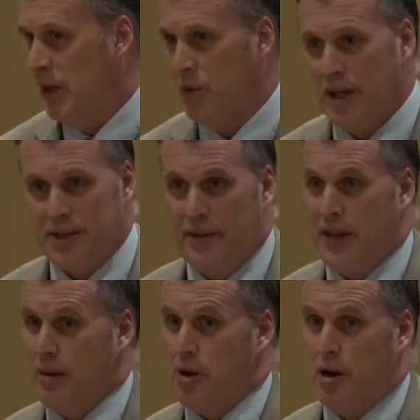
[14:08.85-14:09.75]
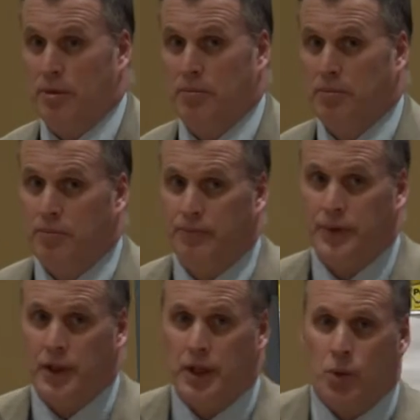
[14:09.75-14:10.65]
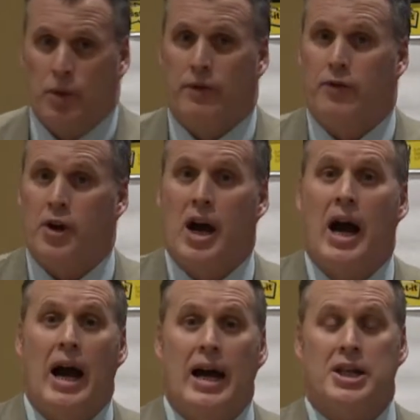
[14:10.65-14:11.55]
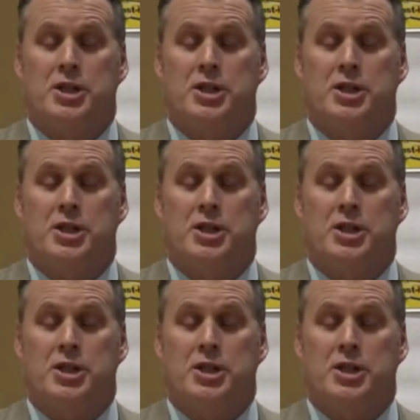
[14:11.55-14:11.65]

Anyone else have that problem? We have a very high